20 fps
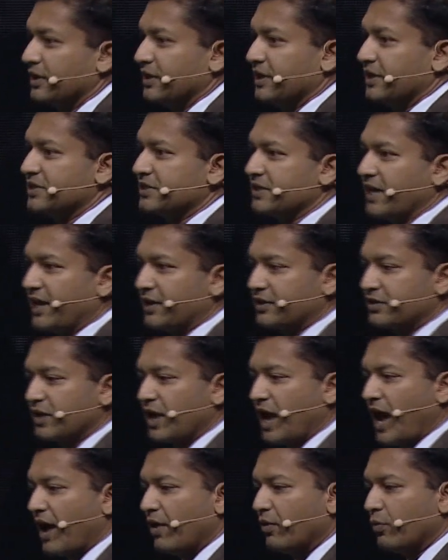is
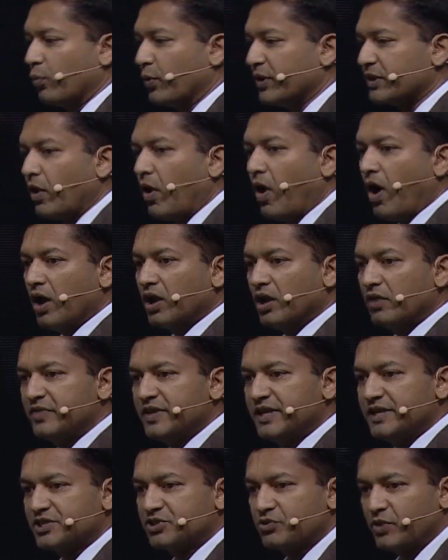that with all of
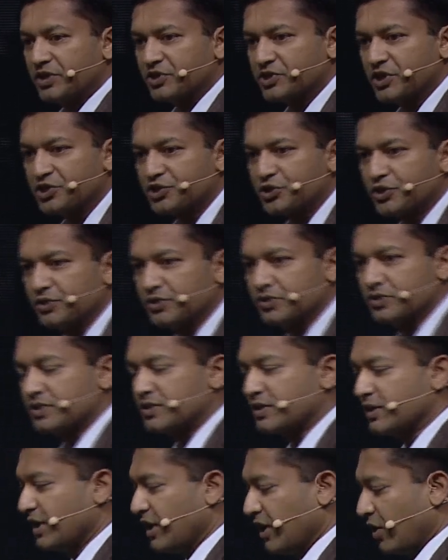these
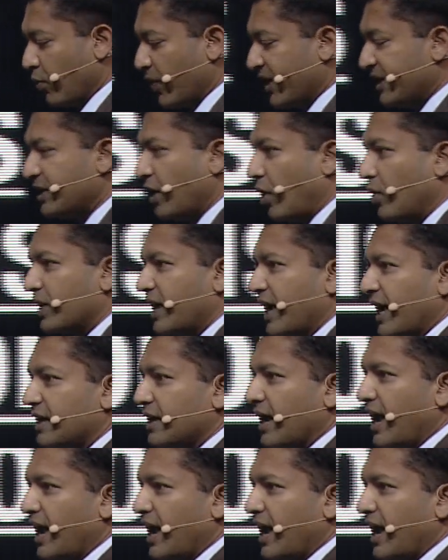transitions, we don't get